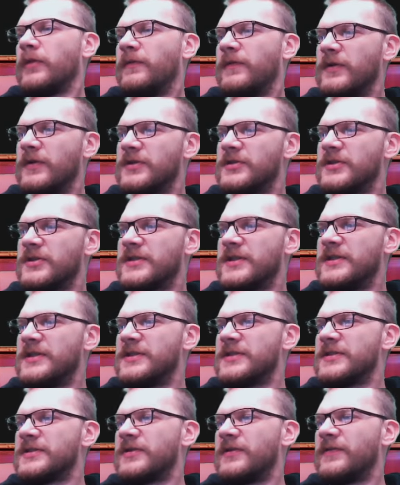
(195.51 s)
future
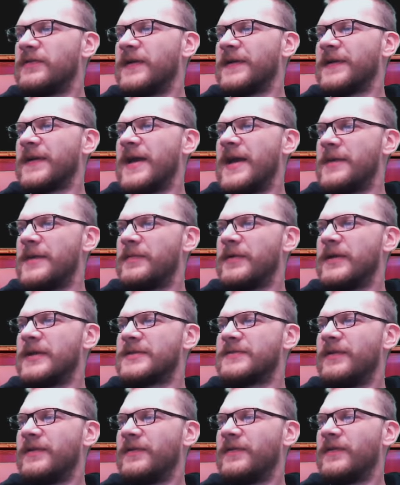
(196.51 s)
seasons of
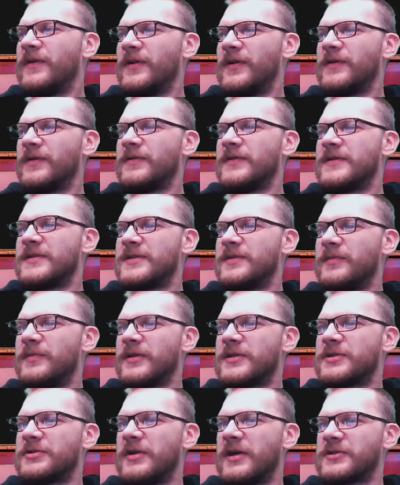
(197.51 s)
unhappiness will follow a
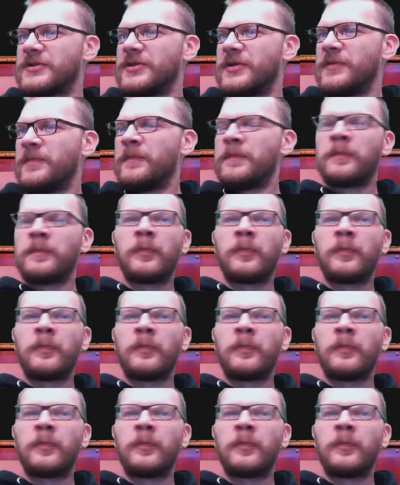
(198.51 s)
similar structure